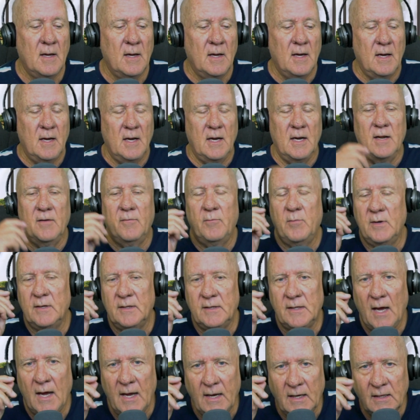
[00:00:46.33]
And if we
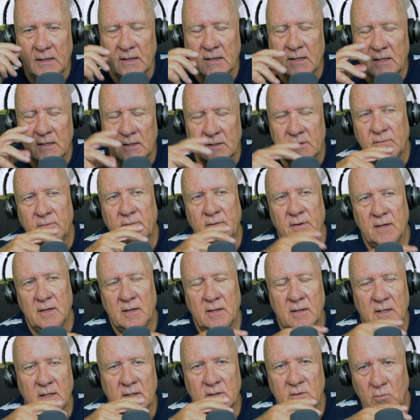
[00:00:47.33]
take
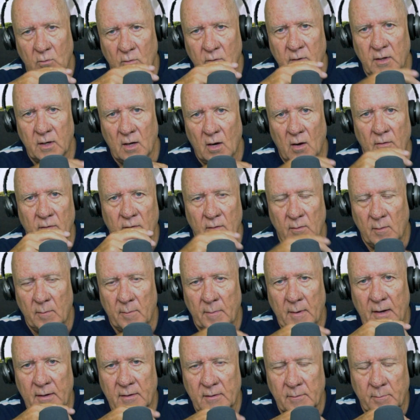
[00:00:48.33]
this audio that I'm
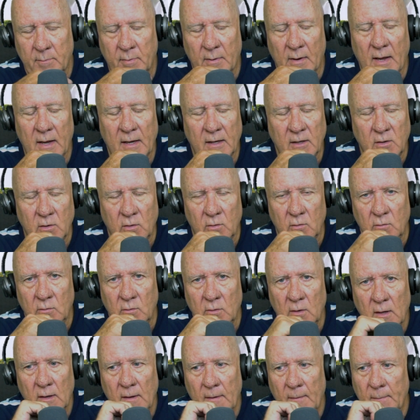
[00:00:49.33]
about to play you
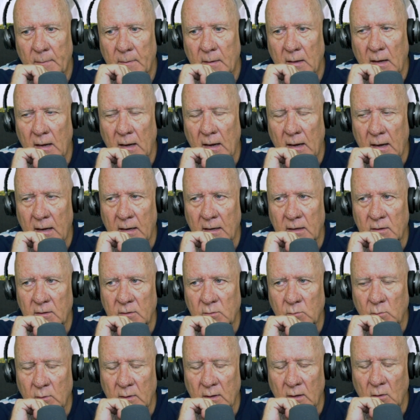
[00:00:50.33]
and
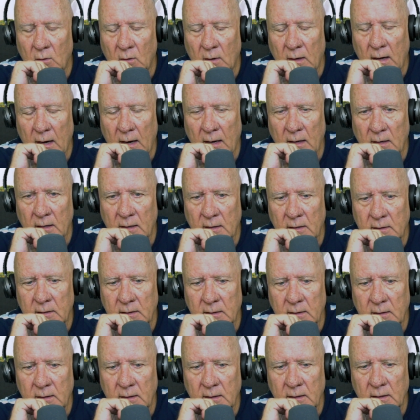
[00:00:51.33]
we look at it
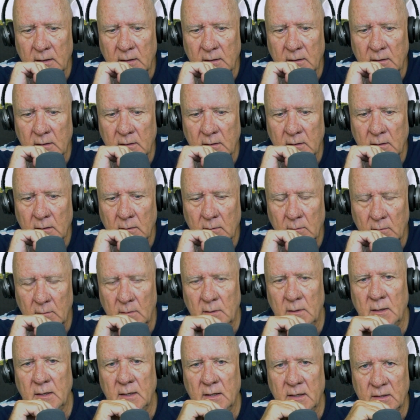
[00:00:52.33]
in
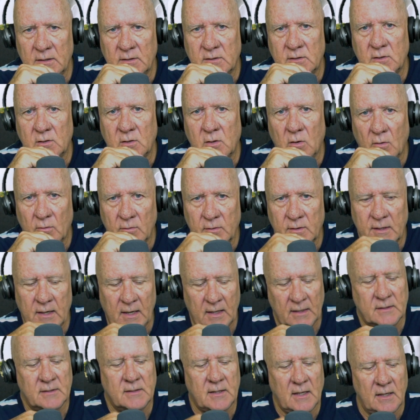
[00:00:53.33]
its
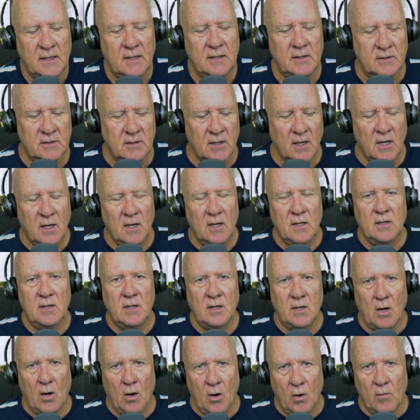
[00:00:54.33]
context, that is
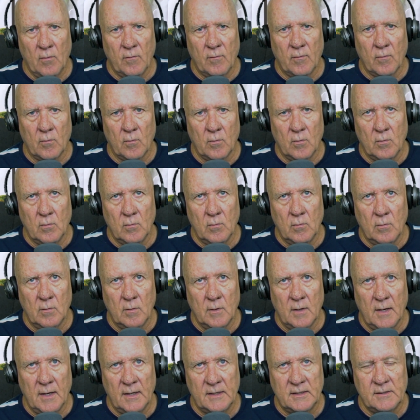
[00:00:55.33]
the overall
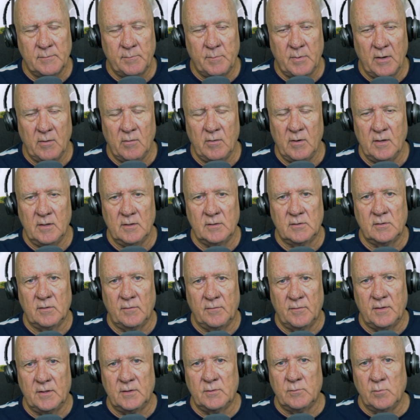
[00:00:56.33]
experience
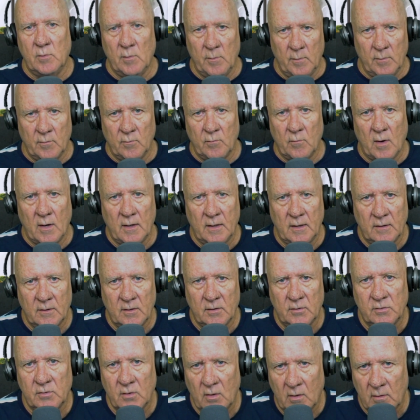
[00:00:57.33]
of this woman running
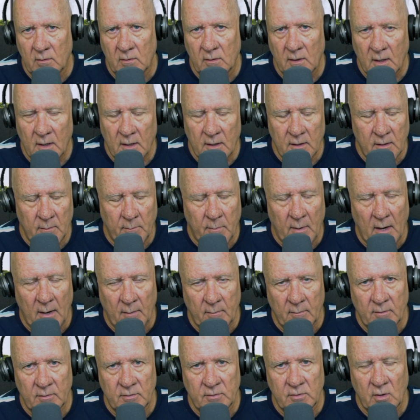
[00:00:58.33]
the
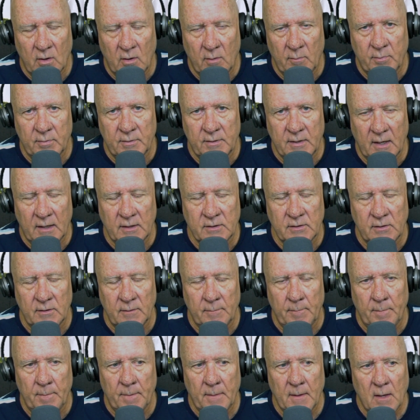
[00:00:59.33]
Department of Child
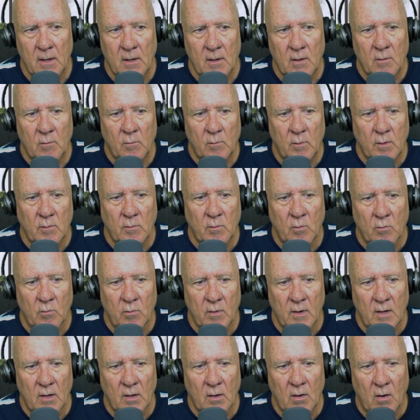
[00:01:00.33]
Protection, we will
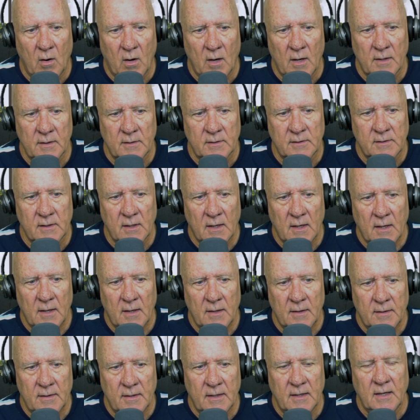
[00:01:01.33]
realise
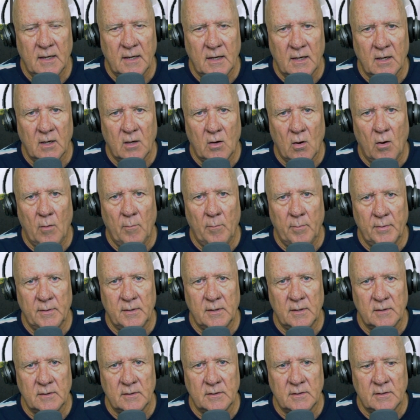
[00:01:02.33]
the
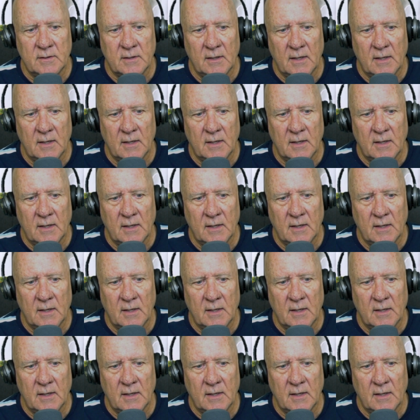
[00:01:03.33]
incompetence that